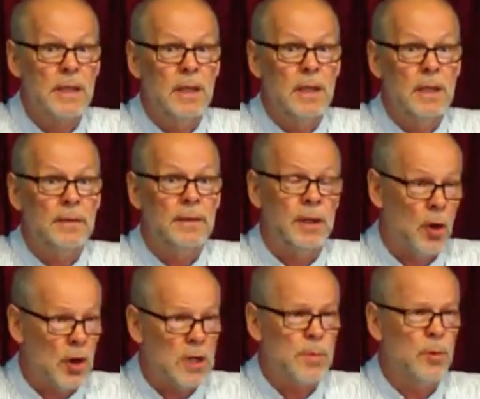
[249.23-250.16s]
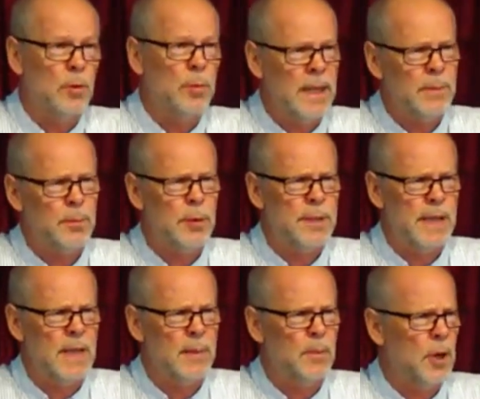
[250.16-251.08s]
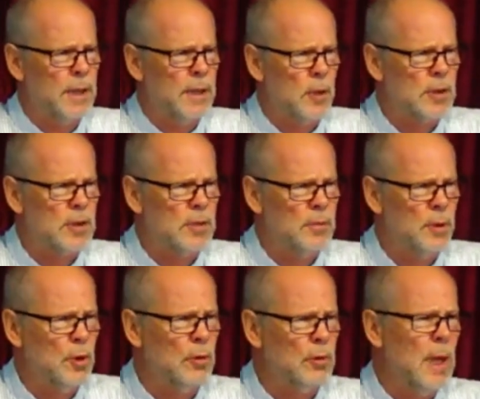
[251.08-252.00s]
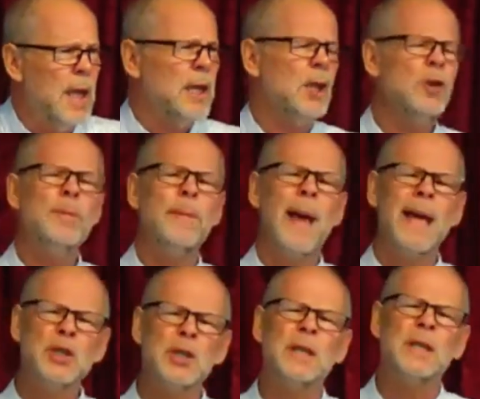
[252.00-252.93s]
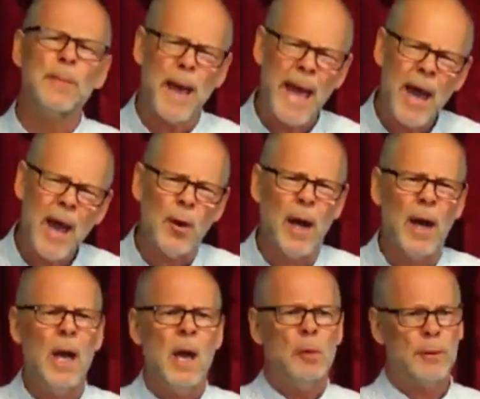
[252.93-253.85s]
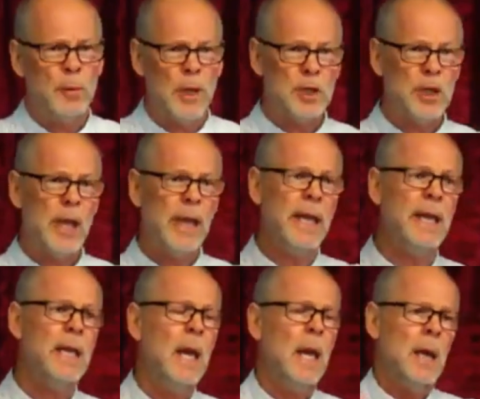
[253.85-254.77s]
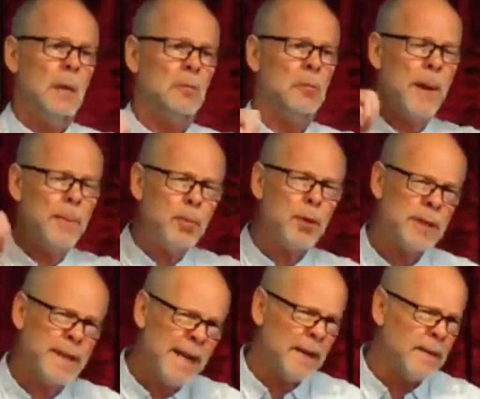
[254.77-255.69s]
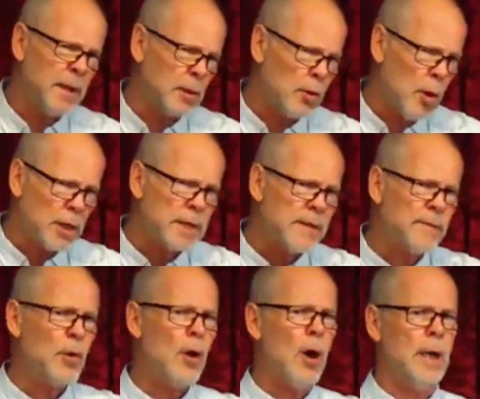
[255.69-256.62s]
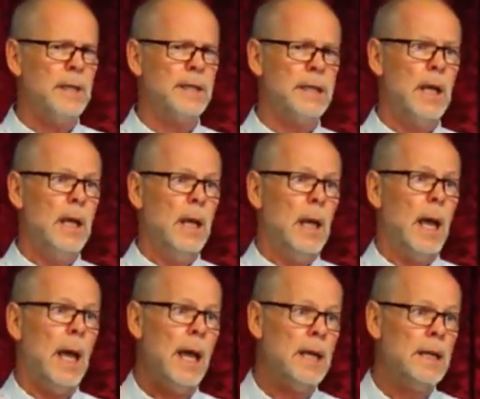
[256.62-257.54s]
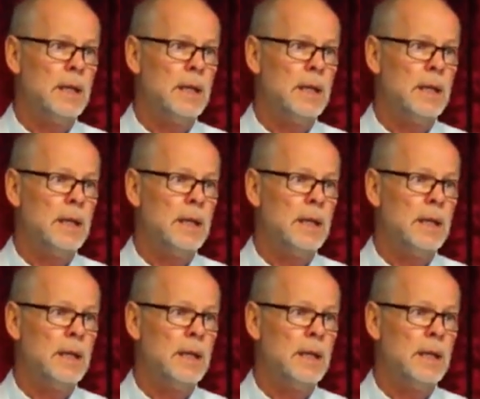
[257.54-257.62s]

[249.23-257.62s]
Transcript: the gospel being presented by the Apostle Paul. Can you imagine the power with which he represented the cross of Christ as